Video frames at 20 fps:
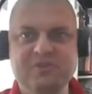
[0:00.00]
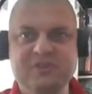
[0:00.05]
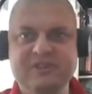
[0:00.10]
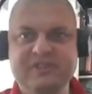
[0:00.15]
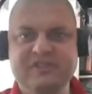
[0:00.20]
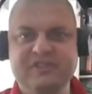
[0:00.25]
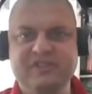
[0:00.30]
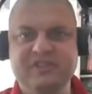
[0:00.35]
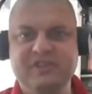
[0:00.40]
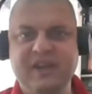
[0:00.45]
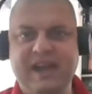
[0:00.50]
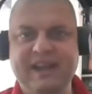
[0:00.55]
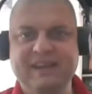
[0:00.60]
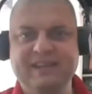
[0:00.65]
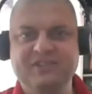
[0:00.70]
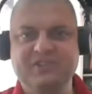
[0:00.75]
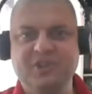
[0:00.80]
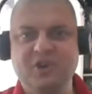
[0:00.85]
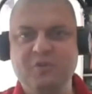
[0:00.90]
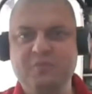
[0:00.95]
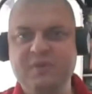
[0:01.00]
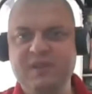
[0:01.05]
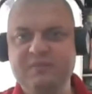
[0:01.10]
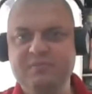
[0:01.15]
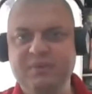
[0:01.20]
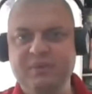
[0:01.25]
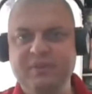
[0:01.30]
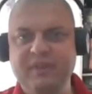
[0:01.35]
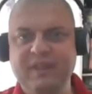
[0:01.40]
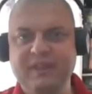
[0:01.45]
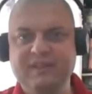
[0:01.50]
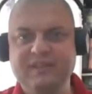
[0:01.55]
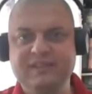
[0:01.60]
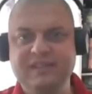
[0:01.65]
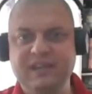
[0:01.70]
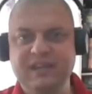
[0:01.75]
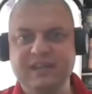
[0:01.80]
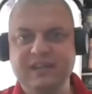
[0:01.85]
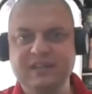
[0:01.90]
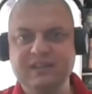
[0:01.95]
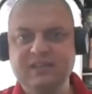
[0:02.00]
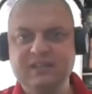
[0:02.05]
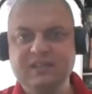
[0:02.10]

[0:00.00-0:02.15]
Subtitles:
just to kind of show people that